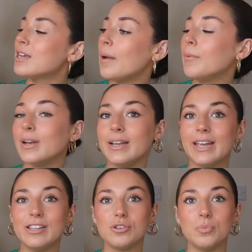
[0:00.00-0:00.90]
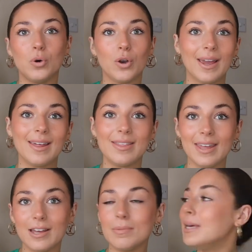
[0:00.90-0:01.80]
I'm gonna need some more like
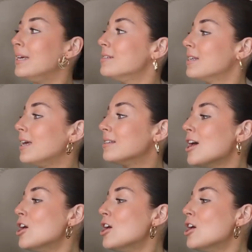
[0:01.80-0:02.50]
thicker pieces.